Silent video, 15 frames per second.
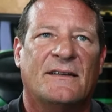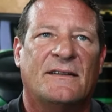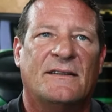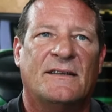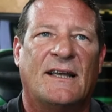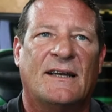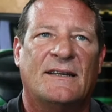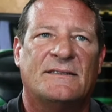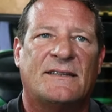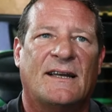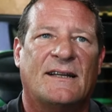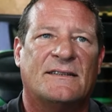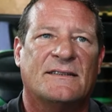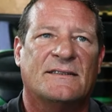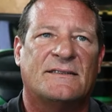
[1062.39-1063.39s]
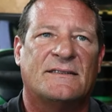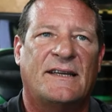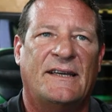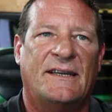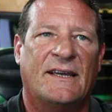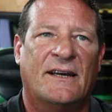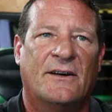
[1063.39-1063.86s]
the guy's got this
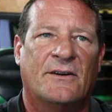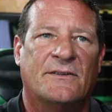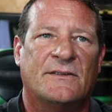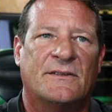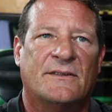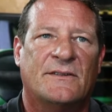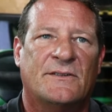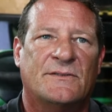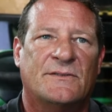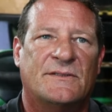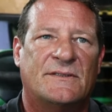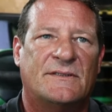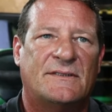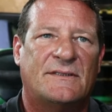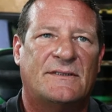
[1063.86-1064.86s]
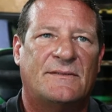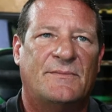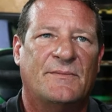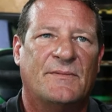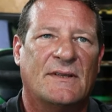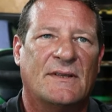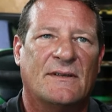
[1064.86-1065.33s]
snake out who's
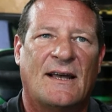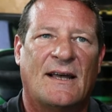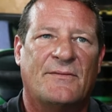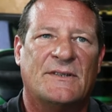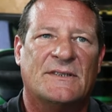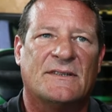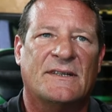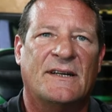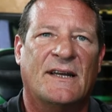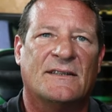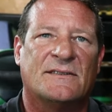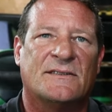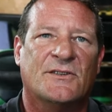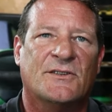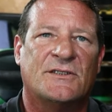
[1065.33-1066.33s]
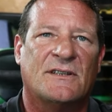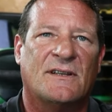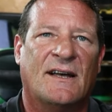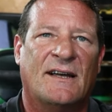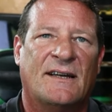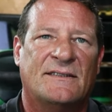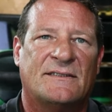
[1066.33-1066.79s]
obviously not
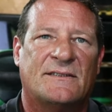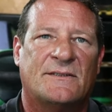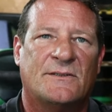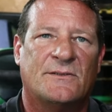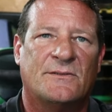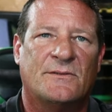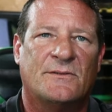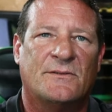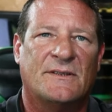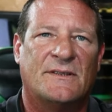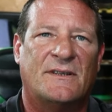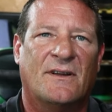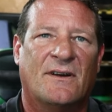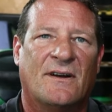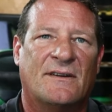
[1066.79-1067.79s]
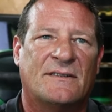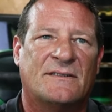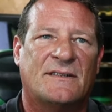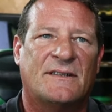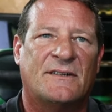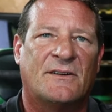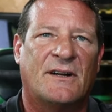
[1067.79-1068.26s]
socialized with the dog
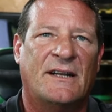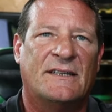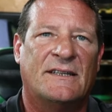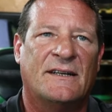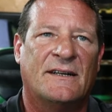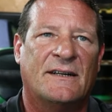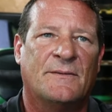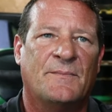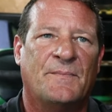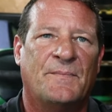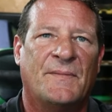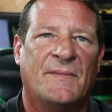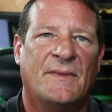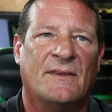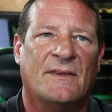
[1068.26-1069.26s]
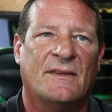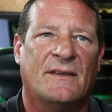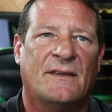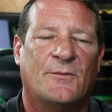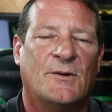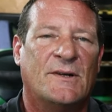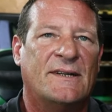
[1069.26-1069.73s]
sitting right there.
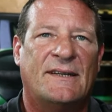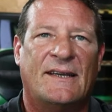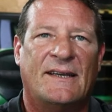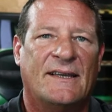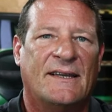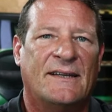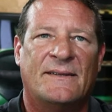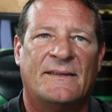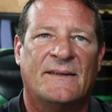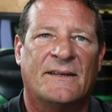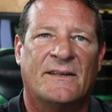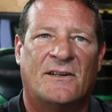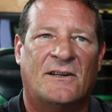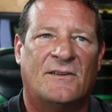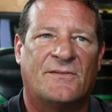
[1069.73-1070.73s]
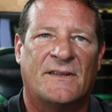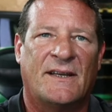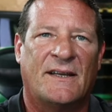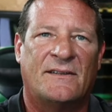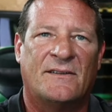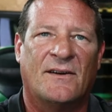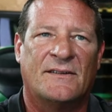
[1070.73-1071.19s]
It wouldn't take anything at all for
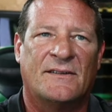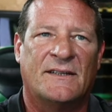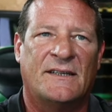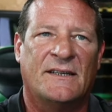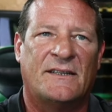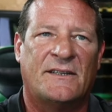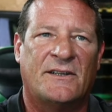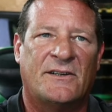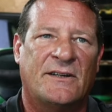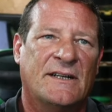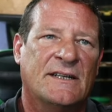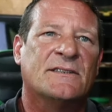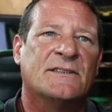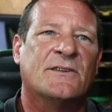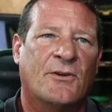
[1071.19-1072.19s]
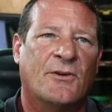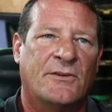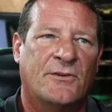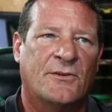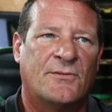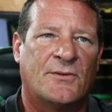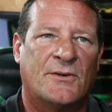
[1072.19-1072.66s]
that dog to get curious and run
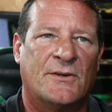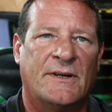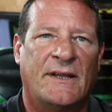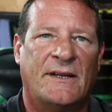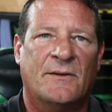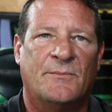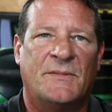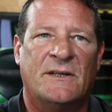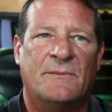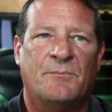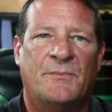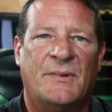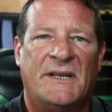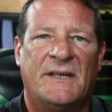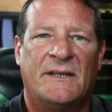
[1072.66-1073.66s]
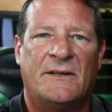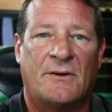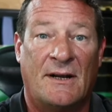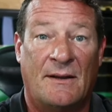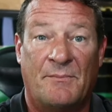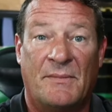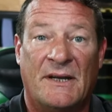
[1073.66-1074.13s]
over and end up getting bitten and
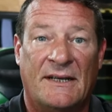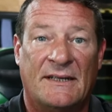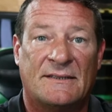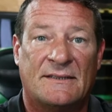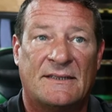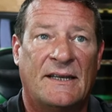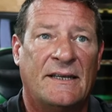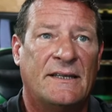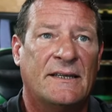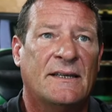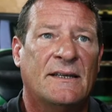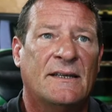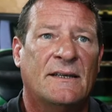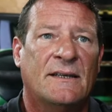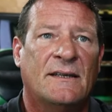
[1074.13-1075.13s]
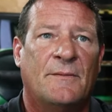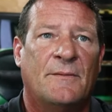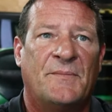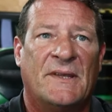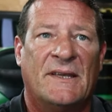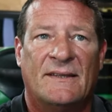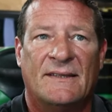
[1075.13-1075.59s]
wrapped by that snake.
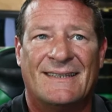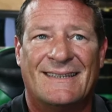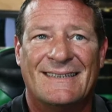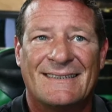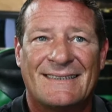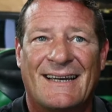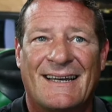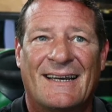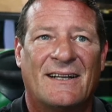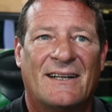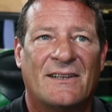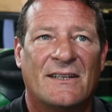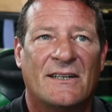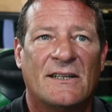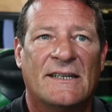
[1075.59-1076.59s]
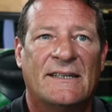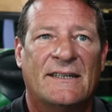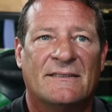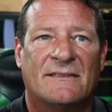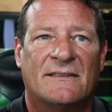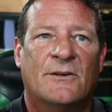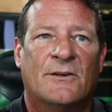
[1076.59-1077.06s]
And this guy clearly
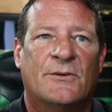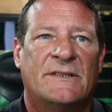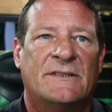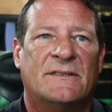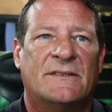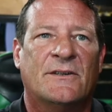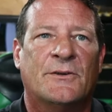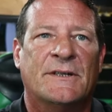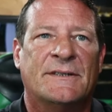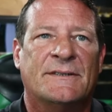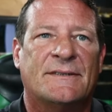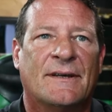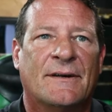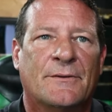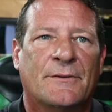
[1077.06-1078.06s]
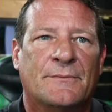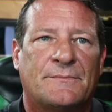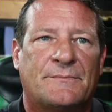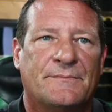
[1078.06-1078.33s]
doesn't know what he's doing, so